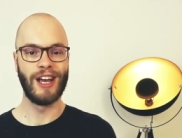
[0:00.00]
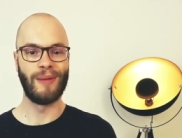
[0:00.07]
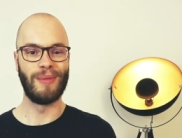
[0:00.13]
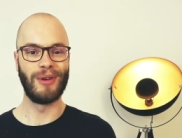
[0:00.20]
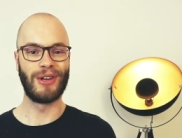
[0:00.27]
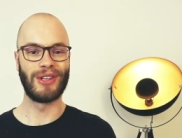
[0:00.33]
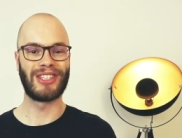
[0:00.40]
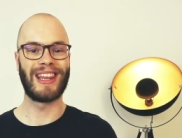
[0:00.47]

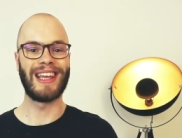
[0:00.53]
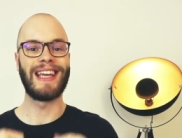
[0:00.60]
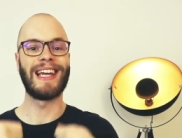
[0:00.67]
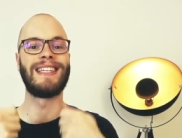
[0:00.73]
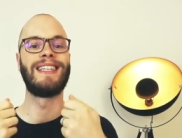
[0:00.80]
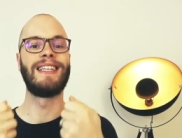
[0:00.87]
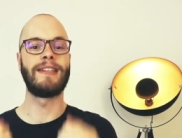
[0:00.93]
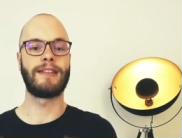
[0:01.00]
because they
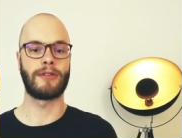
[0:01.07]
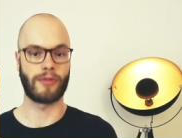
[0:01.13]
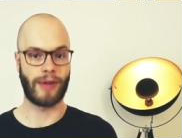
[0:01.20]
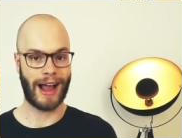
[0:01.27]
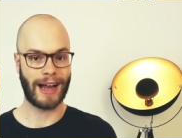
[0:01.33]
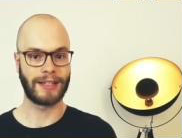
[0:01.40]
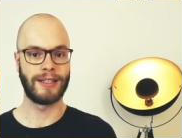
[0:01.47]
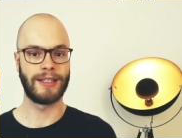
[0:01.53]
get
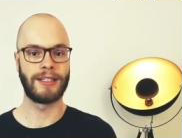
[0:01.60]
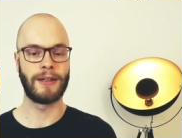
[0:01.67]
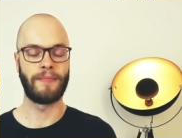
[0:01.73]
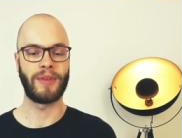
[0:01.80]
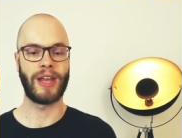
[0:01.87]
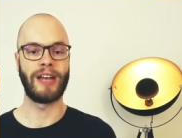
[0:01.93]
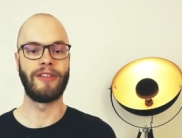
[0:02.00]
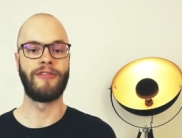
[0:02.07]
distracted
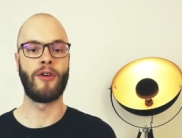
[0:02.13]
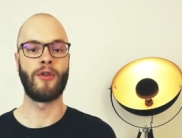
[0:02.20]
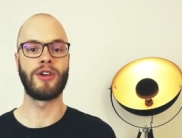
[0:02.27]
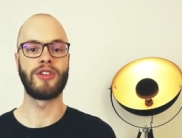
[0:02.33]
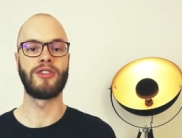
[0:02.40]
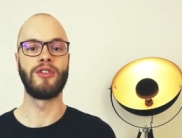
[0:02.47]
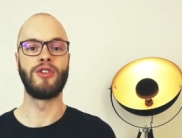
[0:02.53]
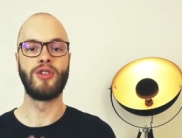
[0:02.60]
and
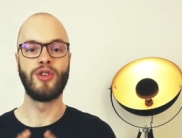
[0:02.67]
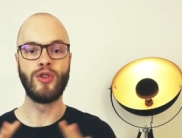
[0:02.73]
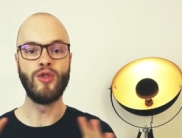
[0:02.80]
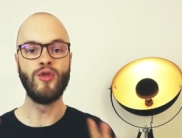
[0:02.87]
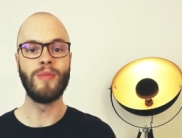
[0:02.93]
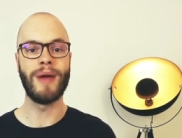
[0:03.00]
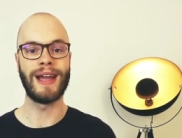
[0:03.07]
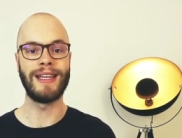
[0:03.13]
focus on
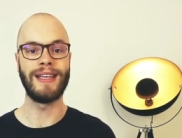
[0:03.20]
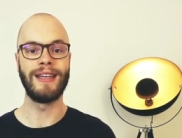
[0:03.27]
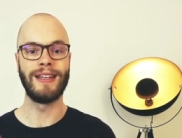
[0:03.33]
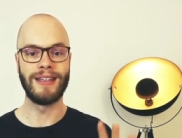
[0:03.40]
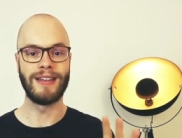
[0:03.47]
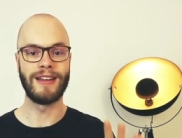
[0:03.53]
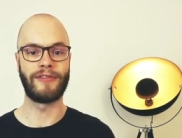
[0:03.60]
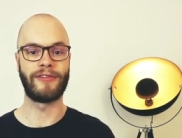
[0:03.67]
too
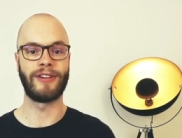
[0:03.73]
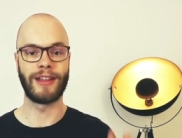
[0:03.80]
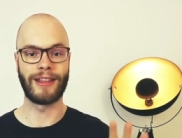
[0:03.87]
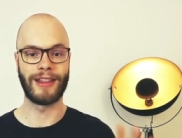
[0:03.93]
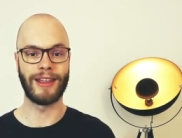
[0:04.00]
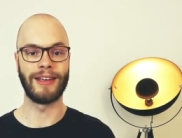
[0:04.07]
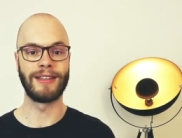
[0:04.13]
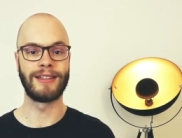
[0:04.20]
many different
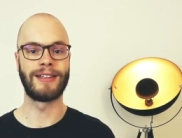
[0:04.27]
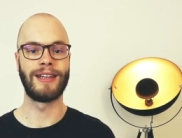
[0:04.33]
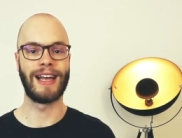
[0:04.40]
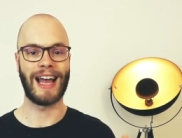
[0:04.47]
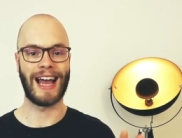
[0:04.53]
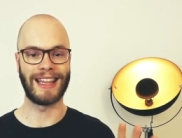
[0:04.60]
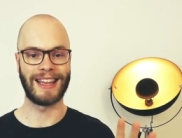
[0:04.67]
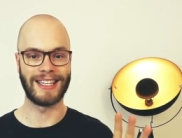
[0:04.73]
things
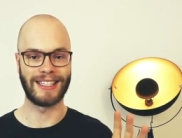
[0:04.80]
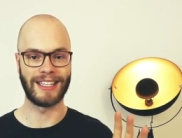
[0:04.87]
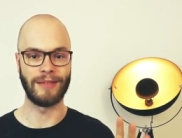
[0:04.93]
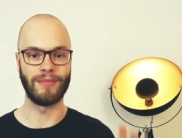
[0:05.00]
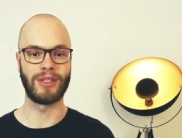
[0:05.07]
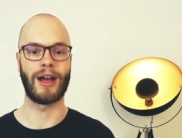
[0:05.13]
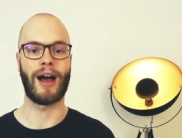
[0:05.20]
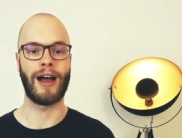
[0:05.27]
at the
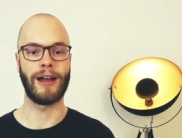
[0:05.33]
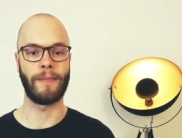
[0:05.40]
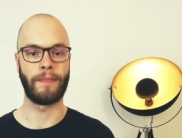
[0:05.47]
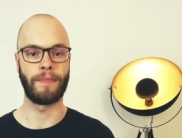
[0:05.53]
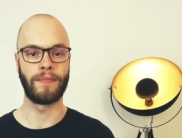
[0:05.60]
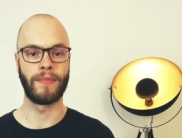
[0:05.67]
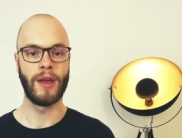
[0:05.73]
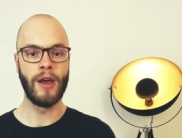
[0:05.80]
same time.
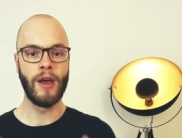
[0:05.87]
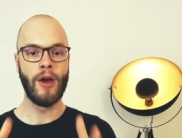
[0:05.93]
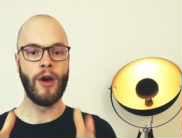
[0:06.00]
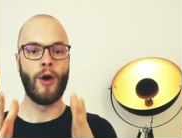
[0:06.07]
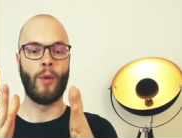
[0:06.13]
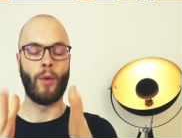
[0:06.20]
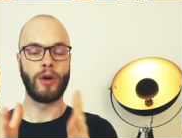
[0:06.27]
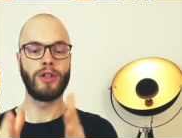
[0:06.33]

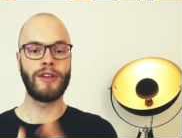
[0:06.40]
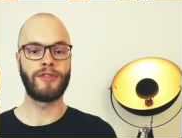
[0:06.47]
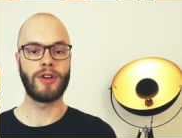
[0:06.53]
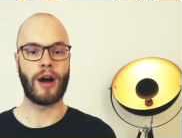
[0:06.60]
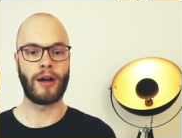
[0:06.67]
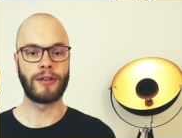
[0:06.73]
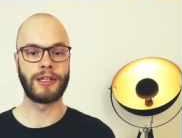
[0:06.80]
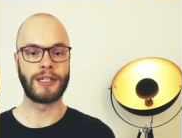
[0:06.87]
What you have to
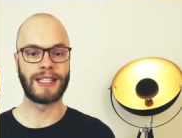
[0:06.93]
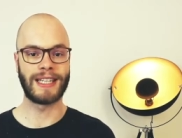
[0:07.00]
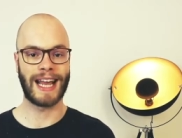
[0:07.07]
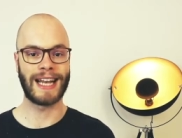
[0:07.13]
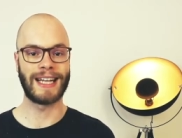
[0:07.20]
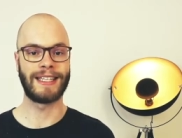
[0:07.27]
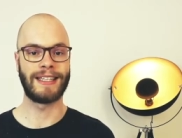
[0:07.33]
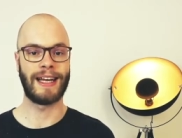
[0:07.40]

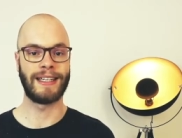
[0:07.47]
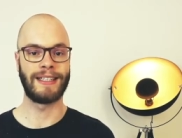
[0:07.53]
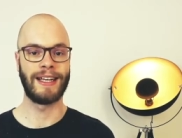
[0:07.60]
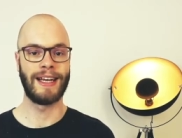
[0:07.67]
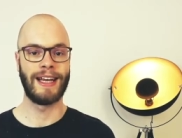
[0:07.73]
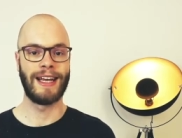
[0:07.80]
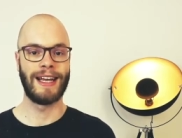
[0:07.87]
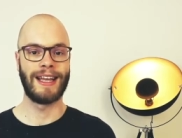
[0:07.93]
understand is that
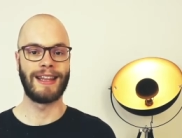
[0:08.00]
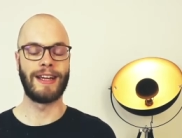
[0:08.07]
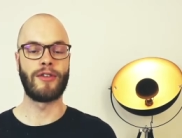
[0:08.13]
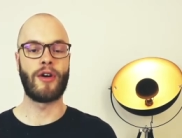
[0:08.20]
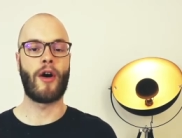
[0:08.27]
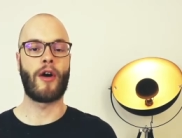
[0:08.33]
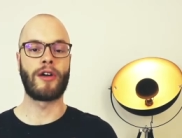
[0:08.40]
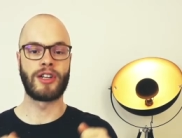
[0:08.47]

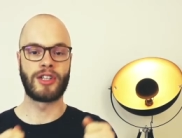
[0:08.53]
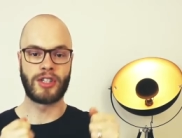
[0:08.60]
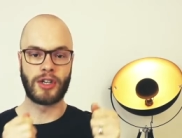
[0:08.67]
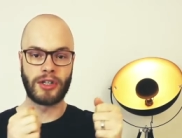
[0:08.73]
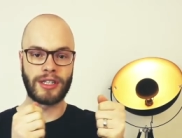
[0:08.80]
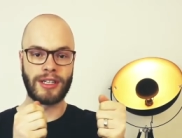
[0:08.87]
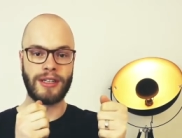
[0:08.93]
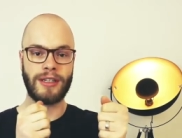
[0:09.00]
there are
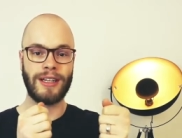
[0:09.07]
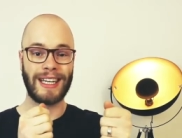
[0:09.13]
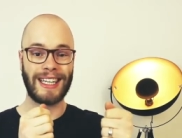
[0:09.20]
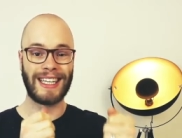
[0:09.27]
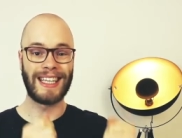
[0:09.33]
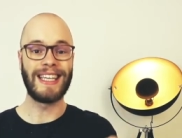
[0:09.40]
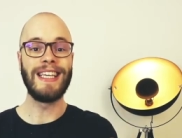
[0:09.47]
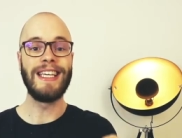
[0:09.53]
certain
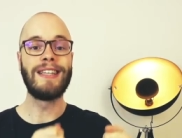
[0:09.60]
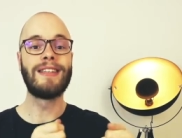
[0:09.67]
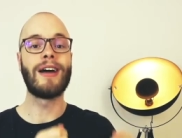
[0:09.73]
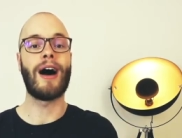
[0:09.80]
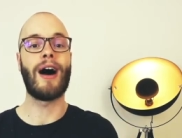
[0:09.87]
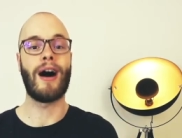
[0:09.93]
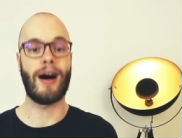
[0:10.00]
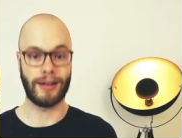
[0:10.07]
key
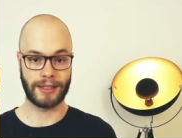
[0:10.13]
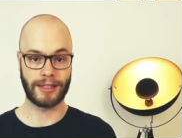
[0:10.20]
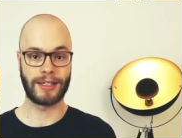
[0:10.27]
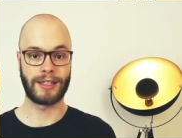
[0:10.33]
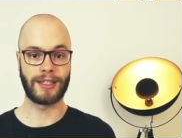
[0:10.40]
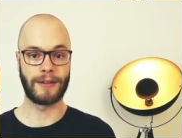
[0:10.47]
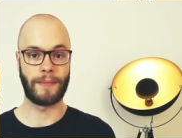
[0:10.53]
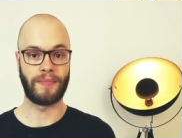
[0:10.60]

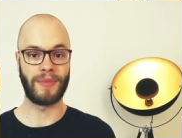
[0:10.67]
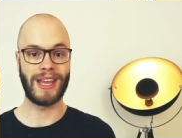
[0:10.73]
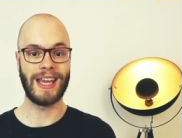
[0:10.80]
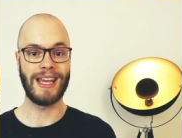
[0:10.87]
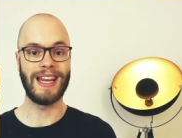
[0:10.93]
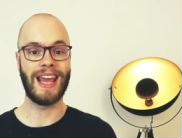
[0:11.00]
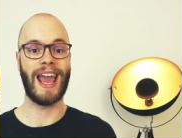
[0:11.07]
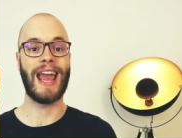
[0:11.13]
tasks
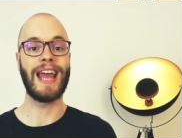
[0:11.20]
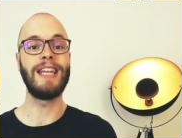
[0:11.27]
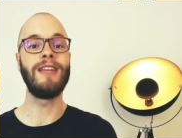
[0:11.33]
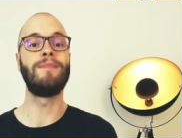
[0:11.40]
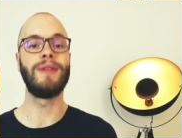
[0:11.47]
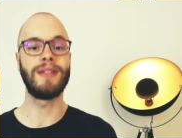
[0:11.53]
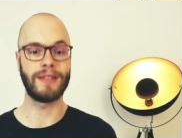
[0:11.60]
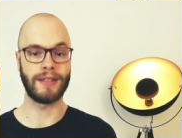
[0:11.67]
in any
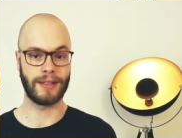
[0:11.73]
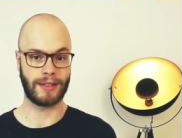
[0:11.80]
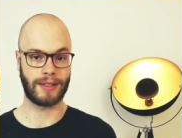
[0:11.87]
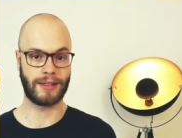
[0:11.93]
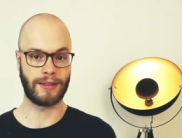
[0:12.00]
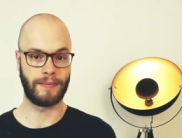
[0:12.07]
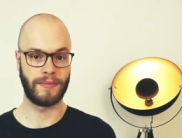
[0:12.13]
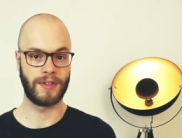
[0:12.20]

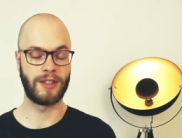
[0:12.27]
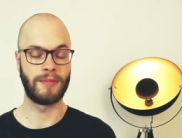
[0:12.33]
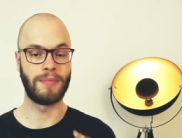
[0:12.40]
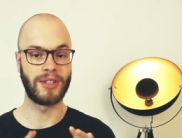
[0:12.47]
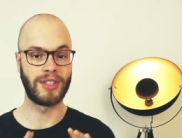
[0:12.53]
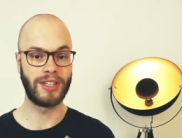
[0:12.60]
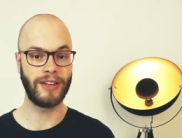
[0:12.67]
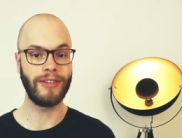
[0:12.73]
business,
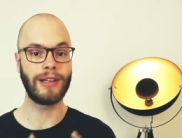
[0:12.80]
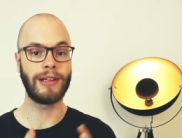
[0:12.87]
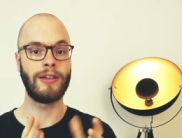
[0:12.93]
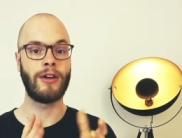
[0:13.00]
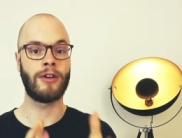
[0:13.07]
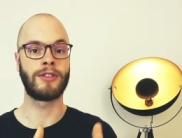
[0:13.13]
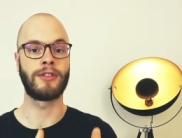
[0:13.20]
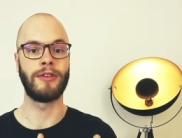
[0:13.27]
specifically
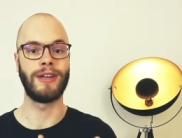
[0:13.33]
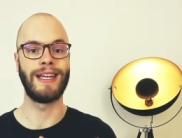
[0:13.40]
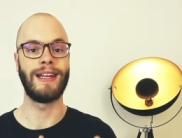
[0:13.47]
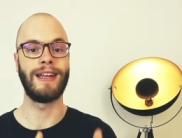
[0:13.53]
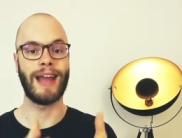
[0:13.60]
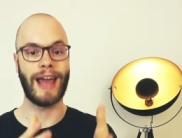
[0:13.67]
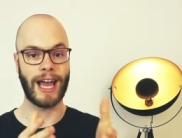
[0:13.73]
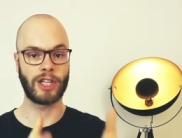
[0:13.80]
also in
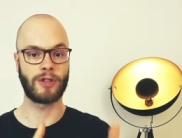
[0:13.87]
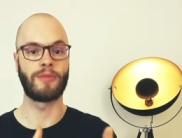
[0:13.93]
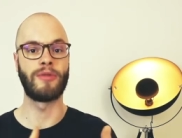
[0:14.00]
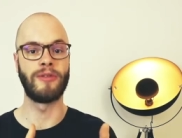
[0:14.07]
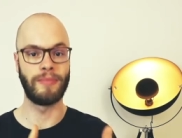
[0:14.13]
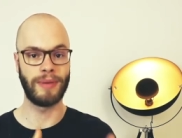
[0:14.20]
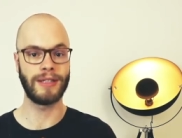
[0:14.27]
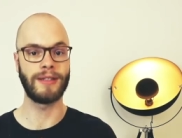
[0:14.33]
an
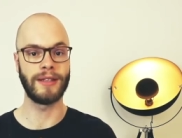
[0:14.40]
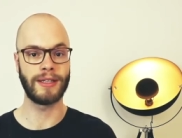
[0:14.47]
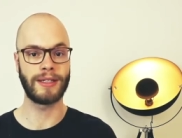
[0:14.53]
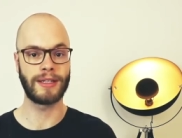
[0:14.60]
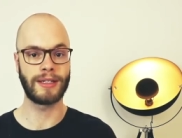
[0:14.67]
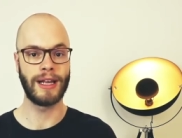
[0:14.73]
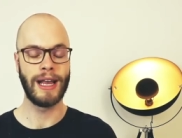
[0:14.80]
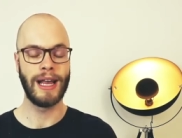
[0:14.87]
expert
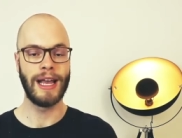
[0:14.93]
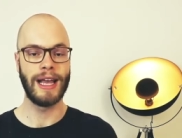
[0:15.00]
business,